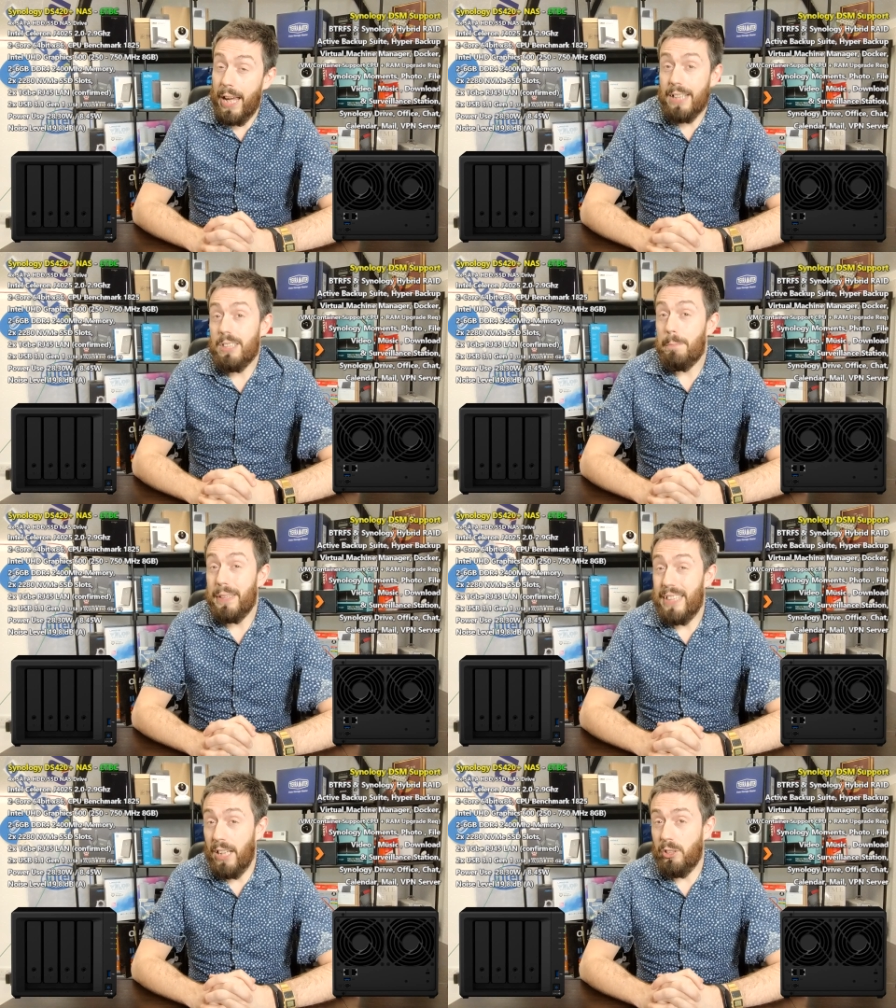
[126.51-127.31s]
It has the
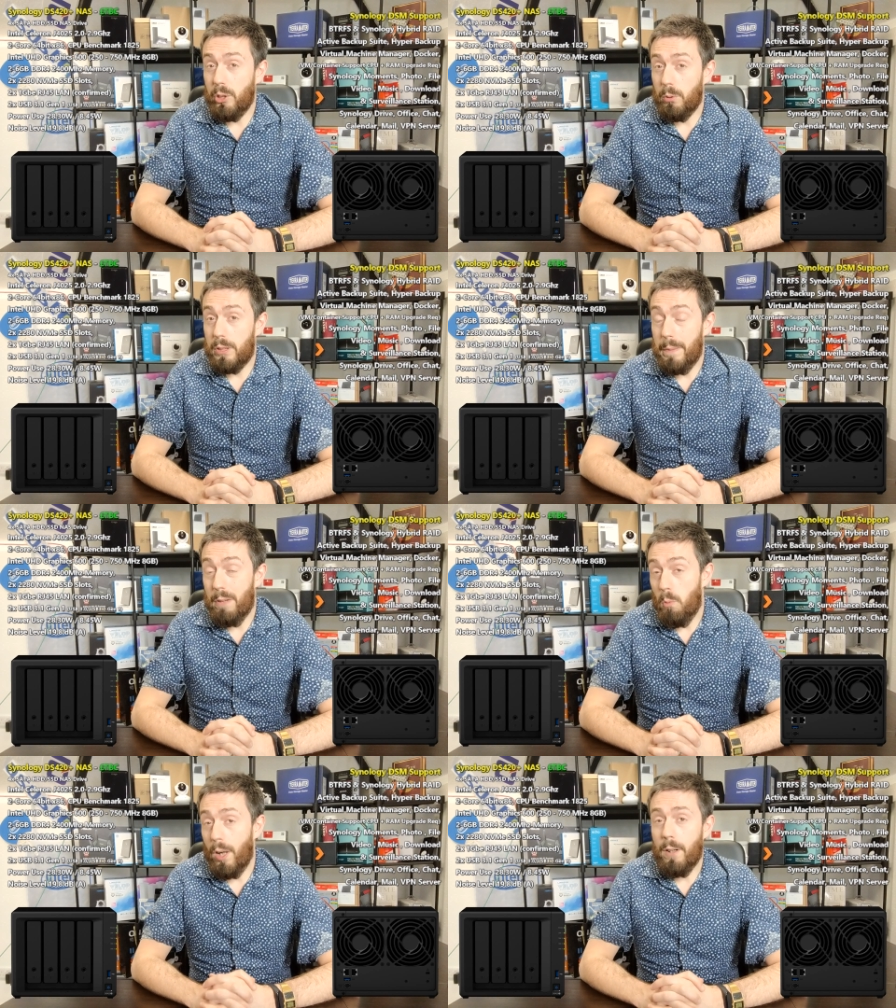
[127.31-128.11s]
potential to
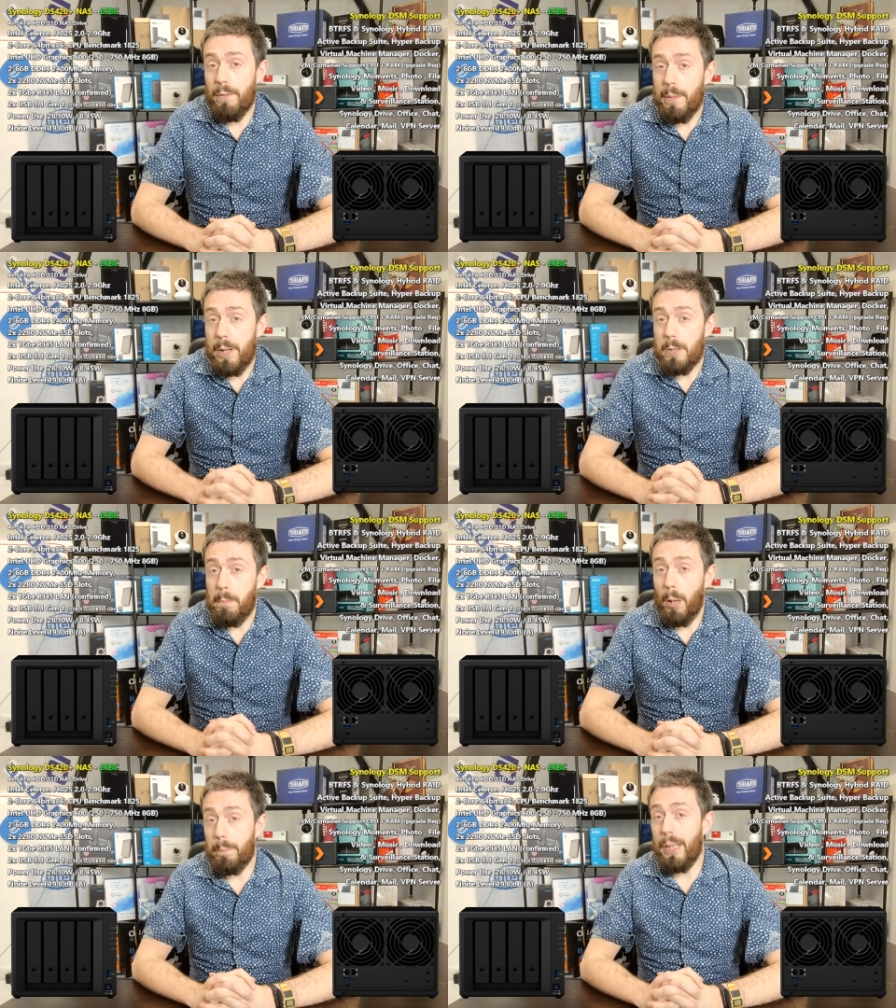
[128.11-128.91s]
be one of the
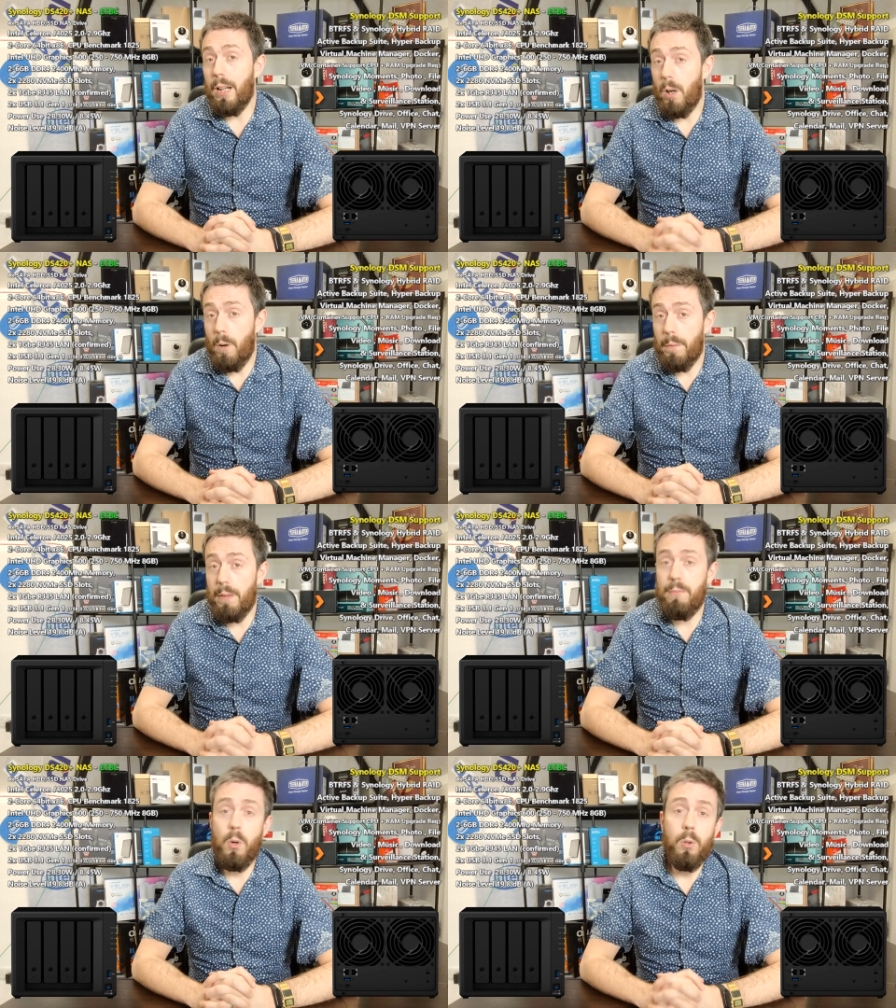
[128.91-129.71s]
most popular of
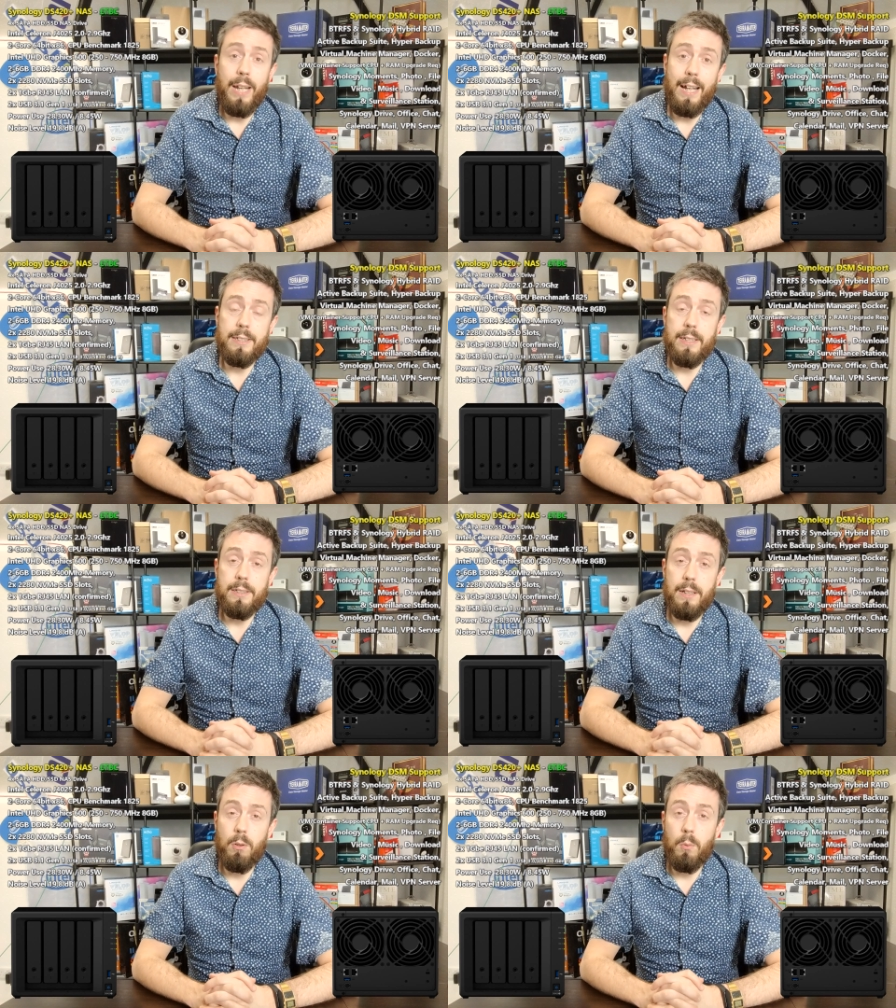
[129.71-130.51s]
the four N A
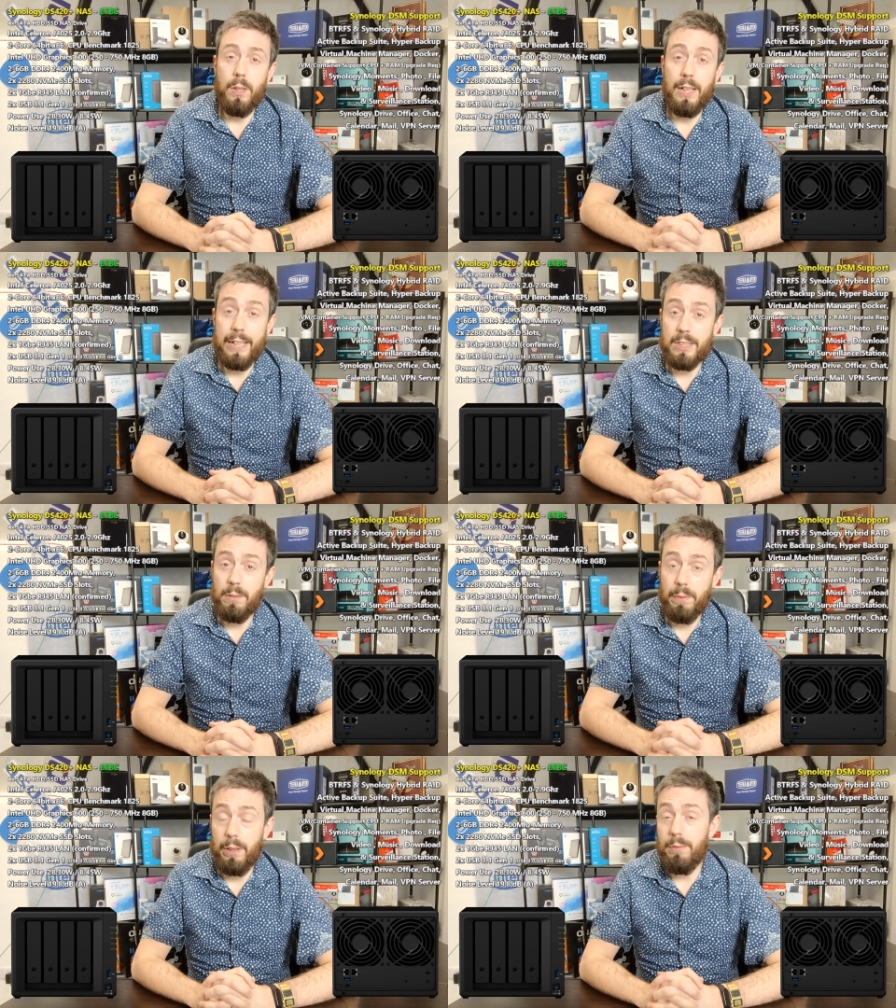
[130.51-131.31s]
Ses that were
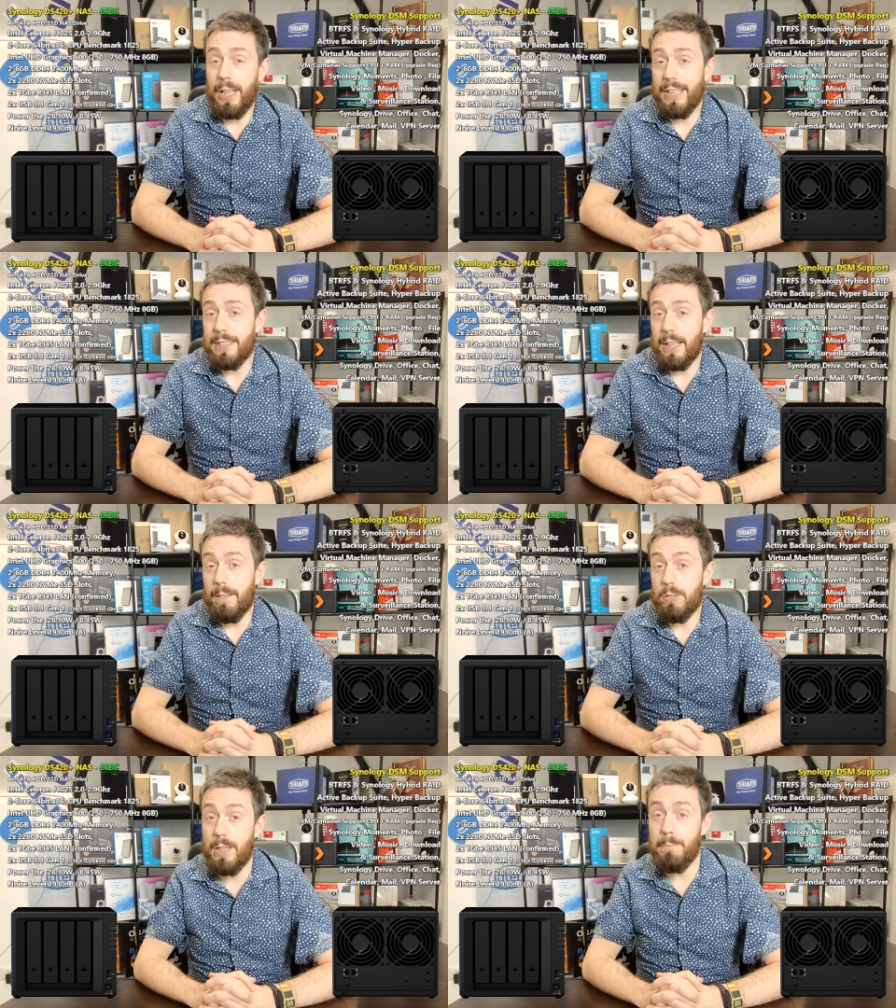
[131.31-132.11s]
leaked a few days
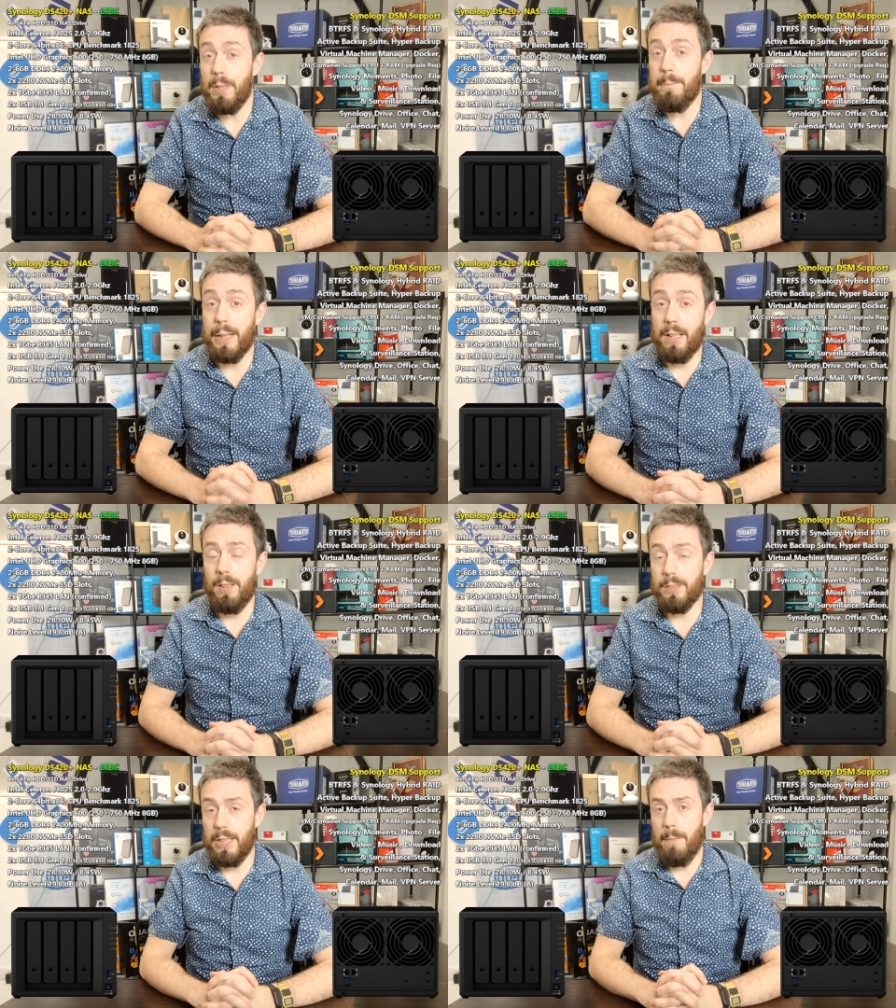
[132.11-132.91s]
ago, simply
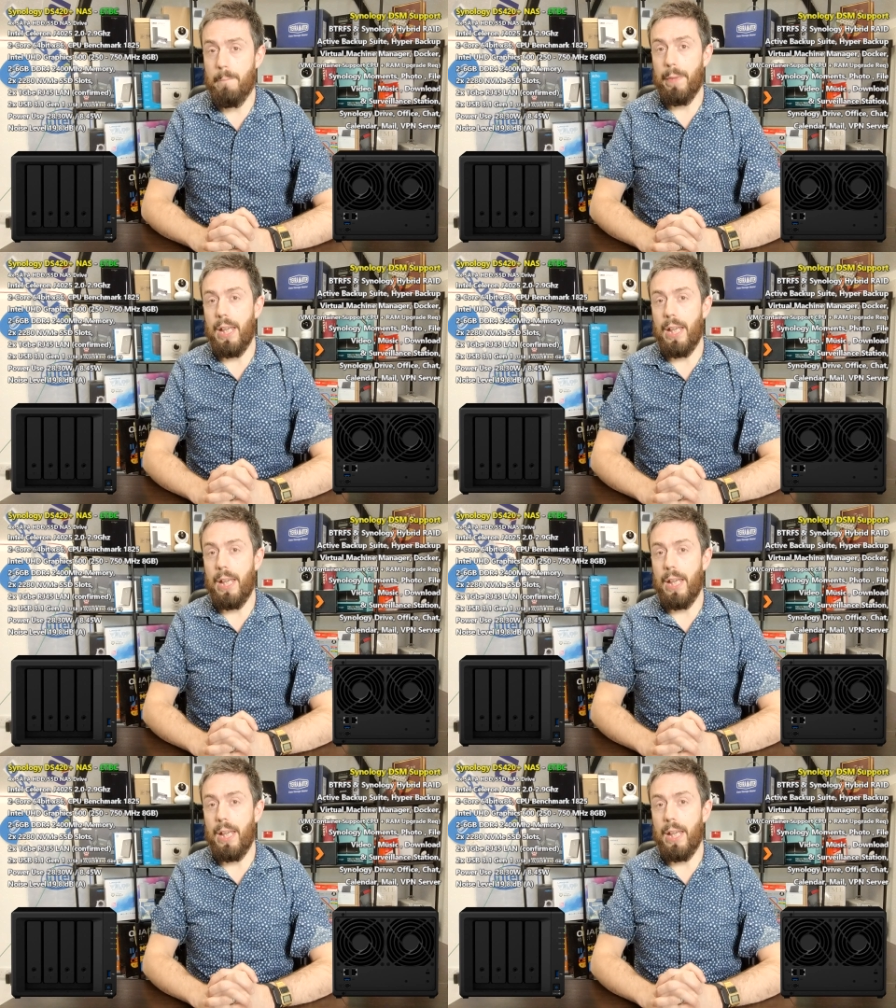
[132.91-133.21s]
because